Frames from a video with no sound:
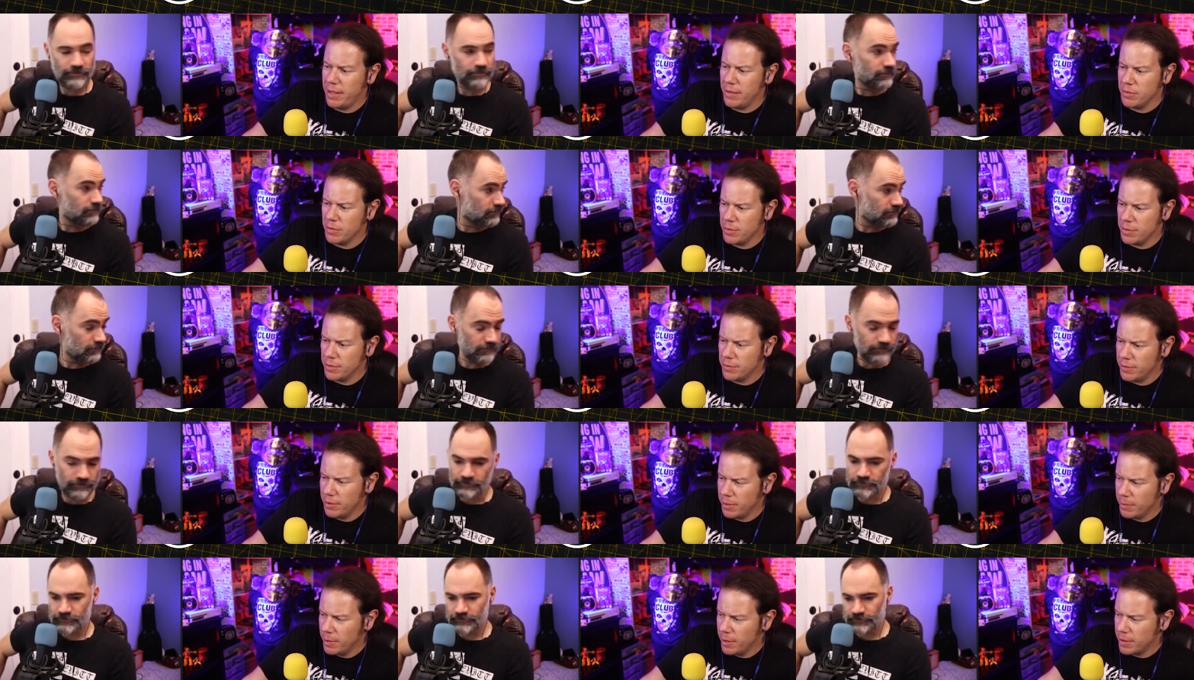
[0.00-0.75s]
Speaker 1: dives always
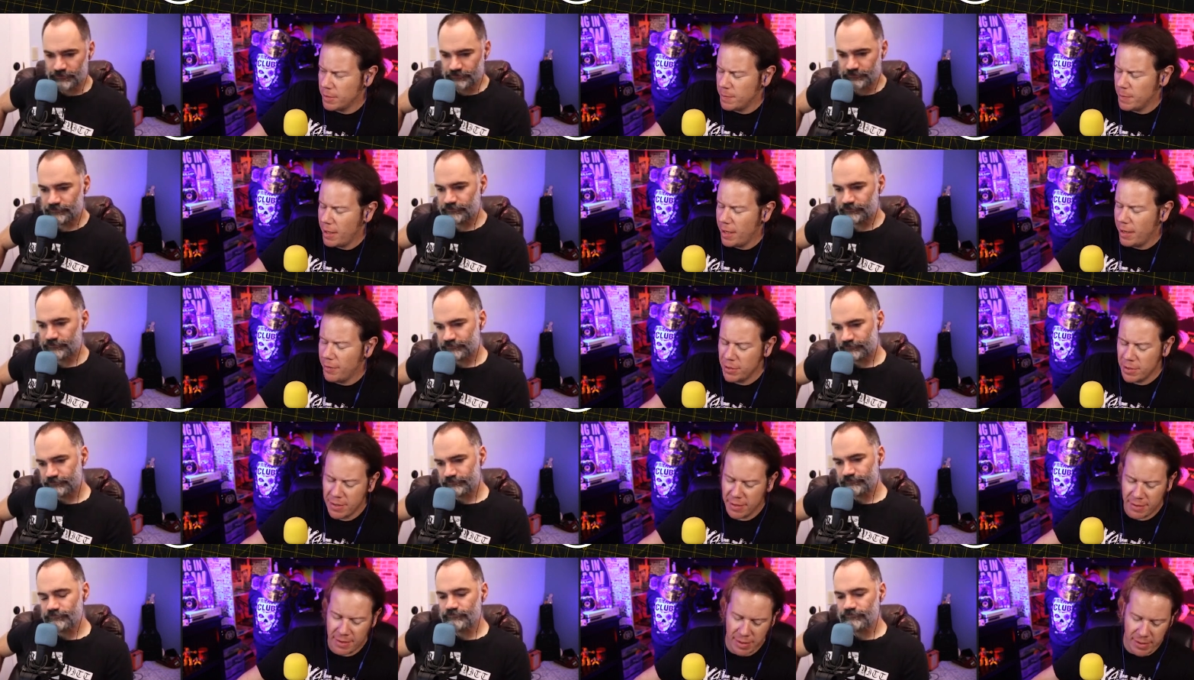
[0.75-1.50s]
freak me out. But ever
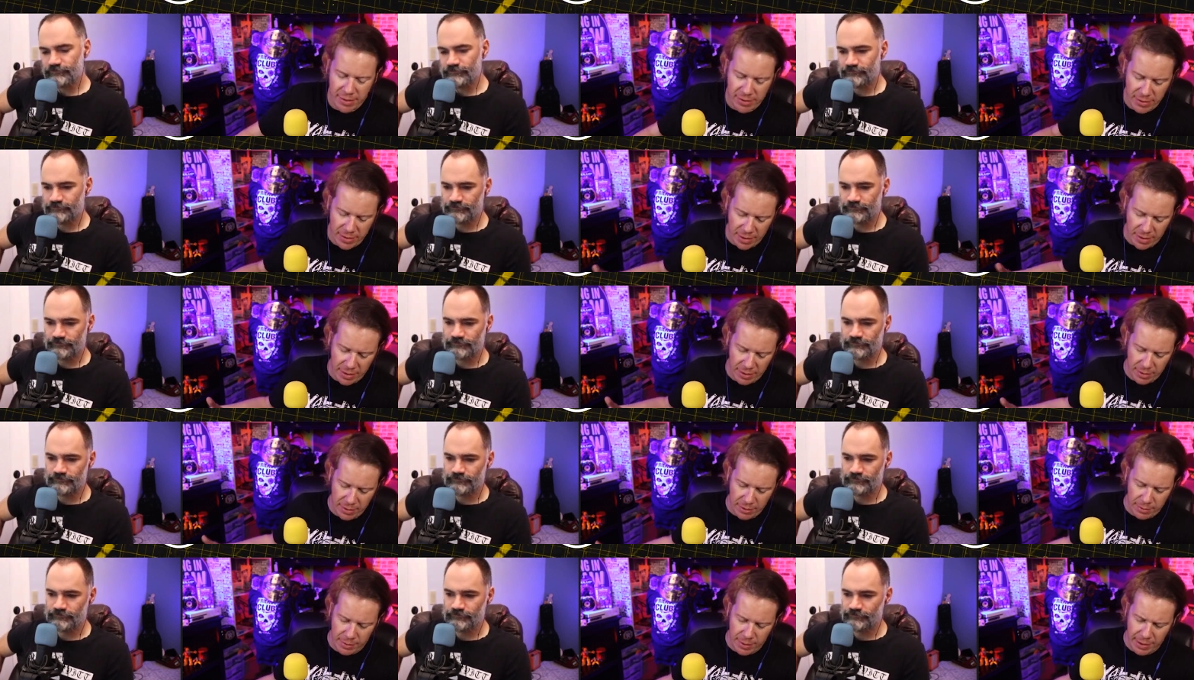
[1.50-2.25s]
since I saw the
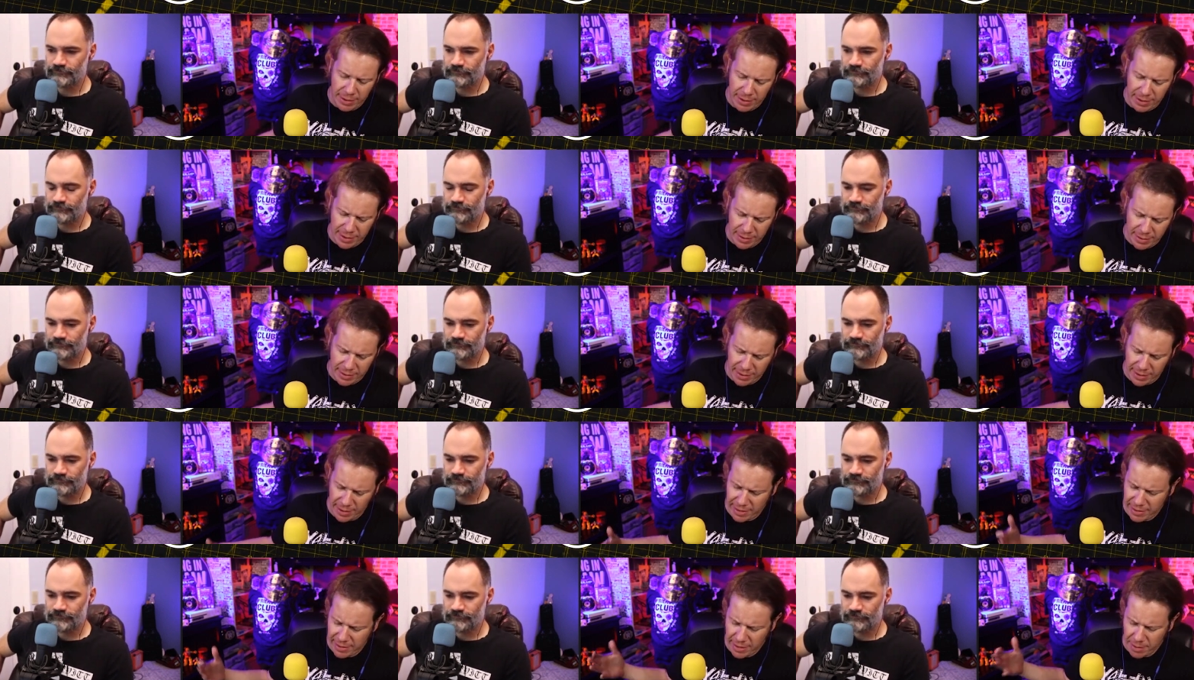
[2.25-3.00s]
one that uh,
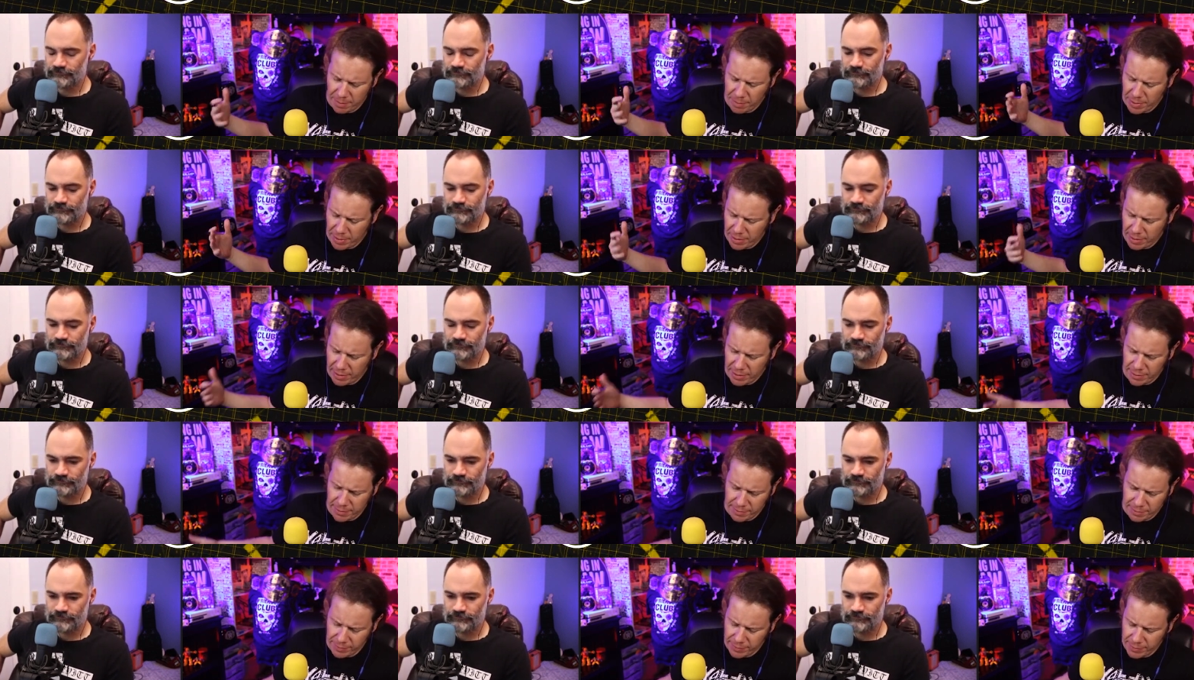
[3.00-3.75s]
ended up uh,